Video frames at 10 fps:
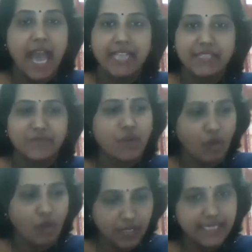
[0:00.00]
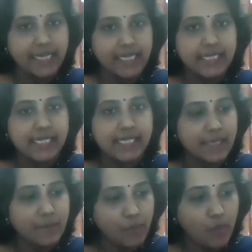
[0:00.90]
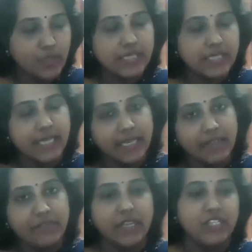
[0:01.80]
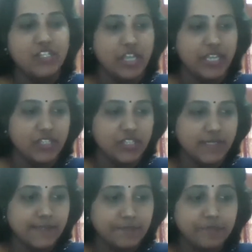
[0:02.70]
as for all sectors, has imposed significant changes